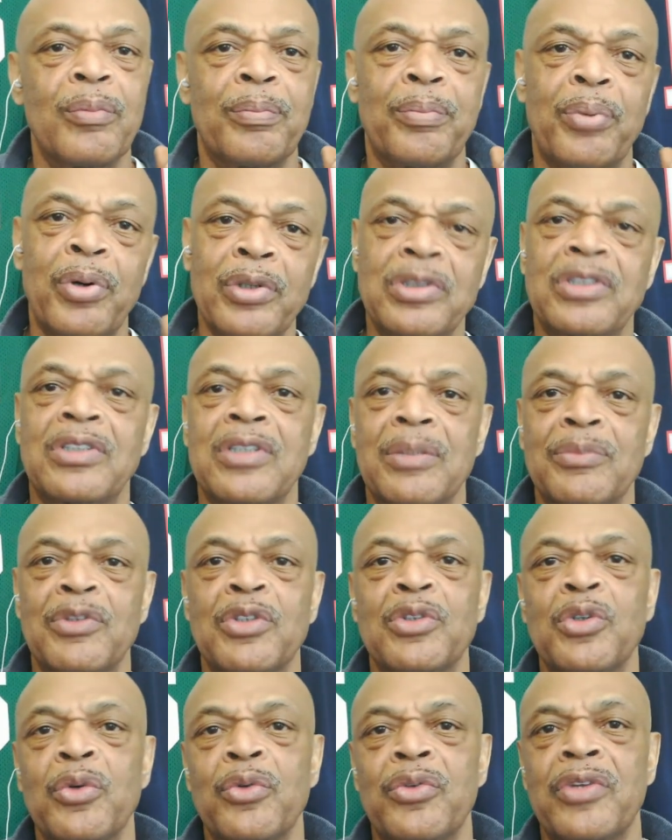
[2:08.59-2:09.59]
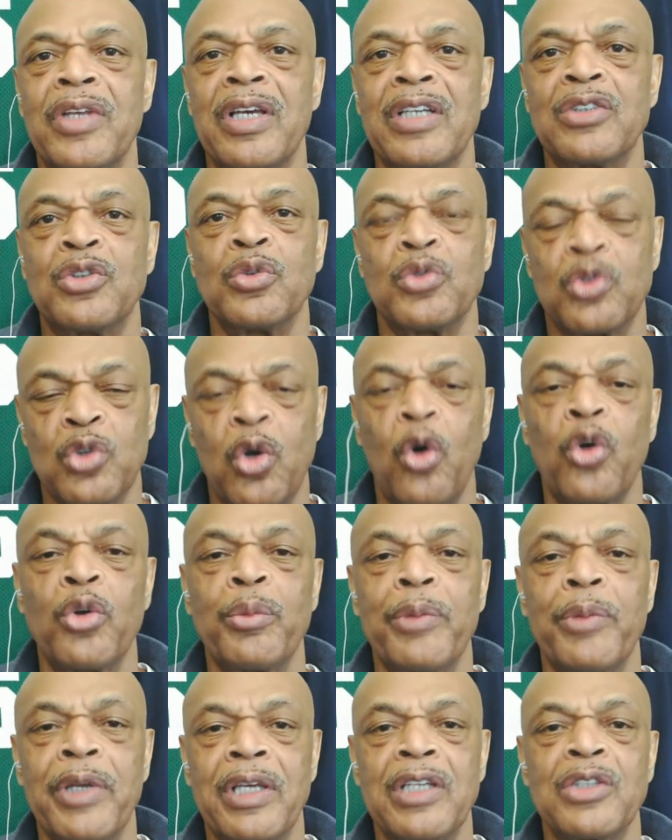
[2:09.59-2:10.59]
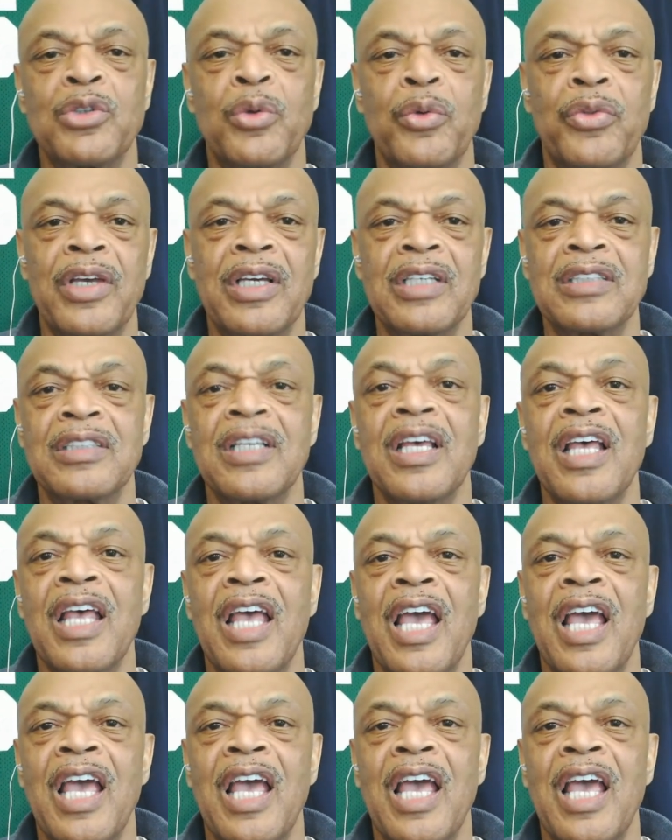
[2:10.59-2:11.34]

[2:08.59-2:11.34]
pushed him to do things, who told him he could do things.